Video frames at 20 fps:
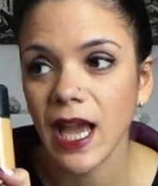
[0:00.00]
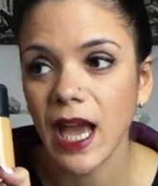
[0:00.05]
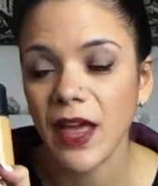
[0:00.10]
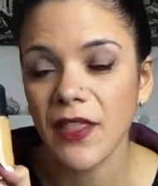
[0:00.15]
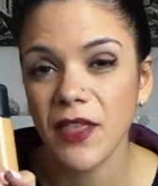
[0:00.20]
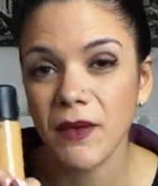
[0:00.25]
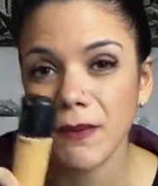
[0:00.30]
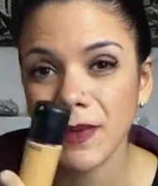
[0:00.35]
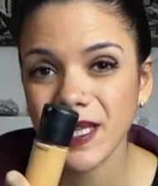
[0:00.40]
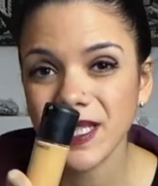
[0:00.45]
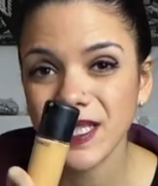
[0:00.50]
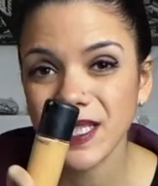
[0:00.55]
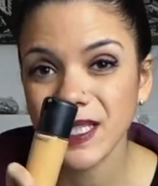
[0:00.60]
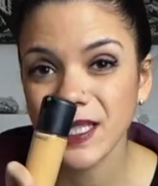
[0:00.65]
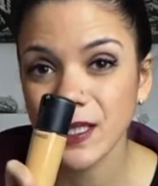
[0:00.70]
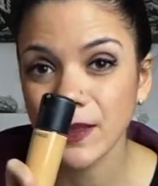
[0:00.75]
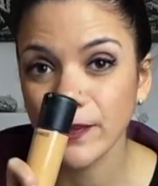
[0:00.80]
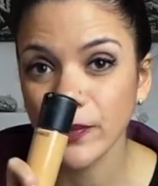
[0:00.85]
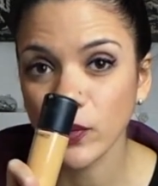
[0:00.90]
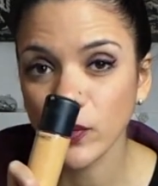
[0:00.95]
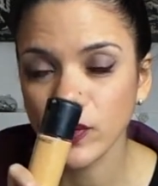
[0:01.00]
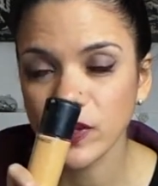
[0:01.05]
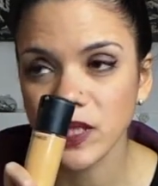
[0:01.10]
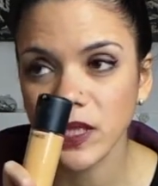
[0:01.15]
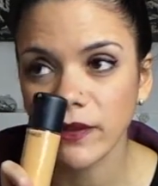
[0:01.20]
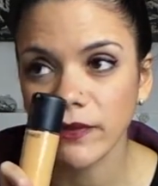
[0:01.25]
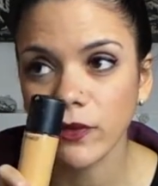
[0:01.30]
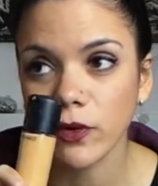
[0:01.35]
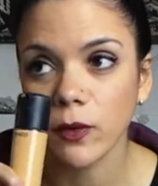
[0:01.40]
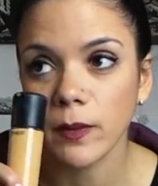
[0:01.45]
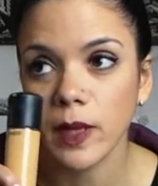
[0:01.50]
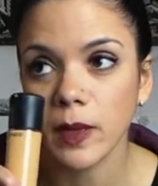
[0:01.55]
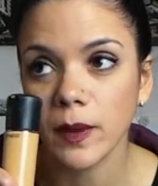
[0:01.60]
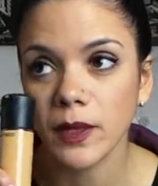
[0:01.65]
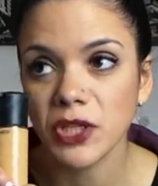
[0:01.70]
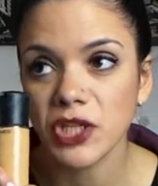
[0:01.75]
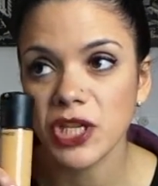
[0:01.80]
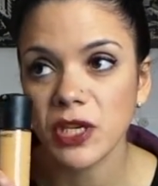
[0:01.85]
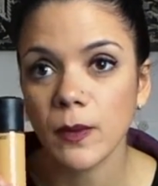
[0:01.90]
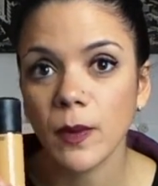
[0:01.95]
and then my sister bought it for me
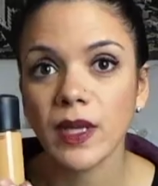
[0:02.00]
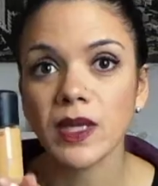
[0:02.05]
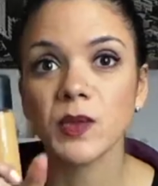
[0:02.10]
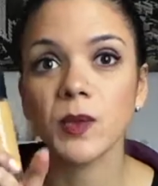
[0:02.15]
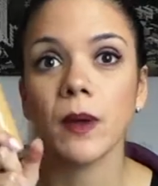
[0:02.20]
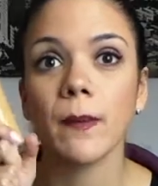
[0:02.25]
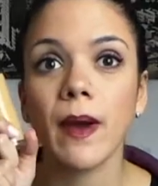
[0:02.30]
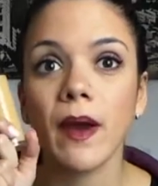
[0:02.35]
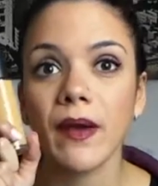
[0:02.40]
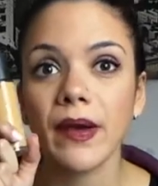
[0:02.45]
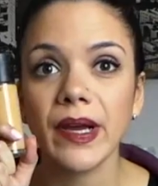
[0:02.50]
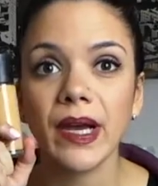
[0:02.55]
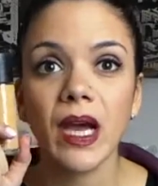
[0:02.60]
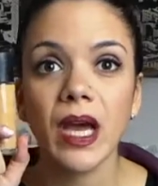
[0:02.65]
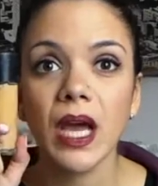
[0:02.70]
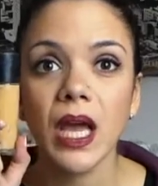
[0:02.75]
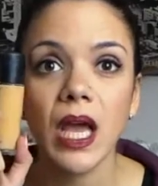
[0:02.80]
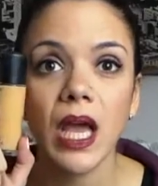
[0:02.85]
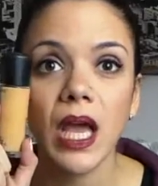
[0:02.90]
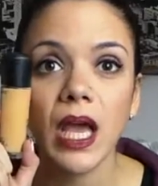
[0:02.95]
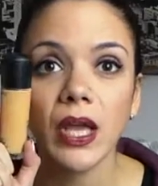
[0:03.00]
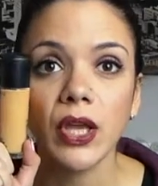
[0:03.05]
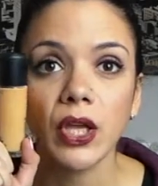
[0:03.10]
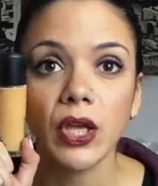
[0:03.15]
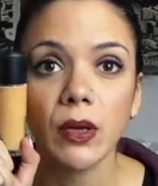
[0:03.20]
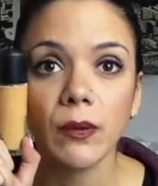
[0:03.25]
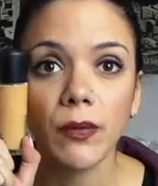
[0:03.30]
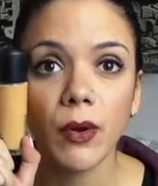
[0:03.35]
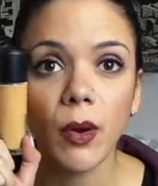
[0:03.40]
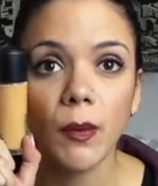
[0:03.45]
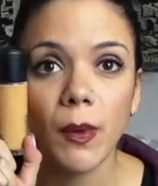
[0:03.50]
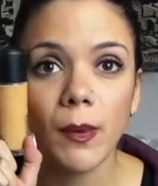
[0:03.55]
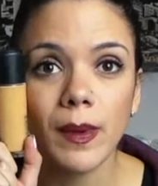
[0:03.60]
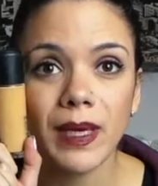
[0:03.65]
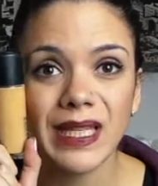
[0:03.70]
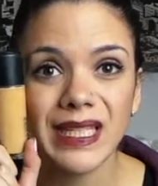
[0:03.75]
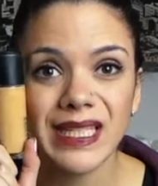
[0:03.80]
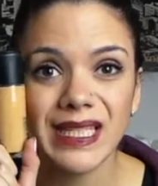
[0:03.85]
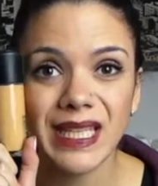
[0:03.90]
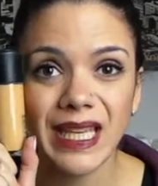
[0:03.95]
when she went to America. You can
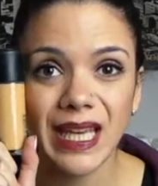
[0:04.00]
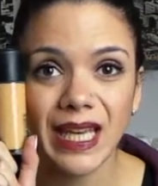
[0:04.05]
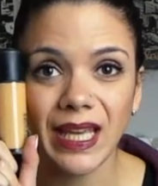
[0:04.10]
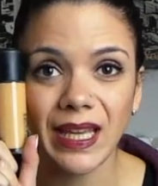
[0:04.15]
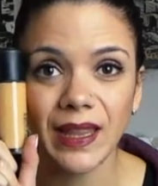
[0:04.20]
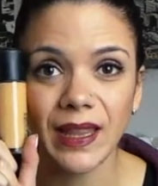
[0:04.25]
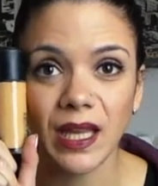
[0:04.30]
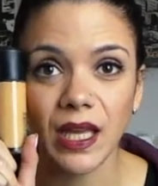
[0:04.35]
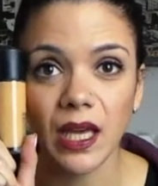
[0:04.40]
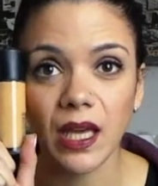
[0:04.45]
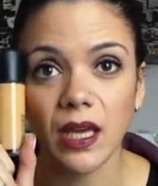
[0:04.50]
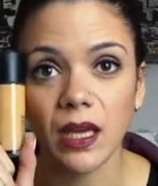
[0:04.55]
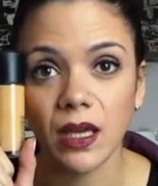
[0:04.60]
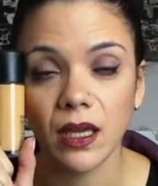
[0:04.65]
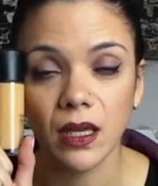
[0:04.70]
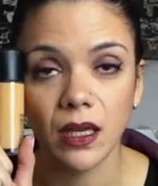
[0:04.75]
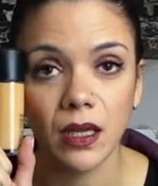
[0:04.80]
probably see that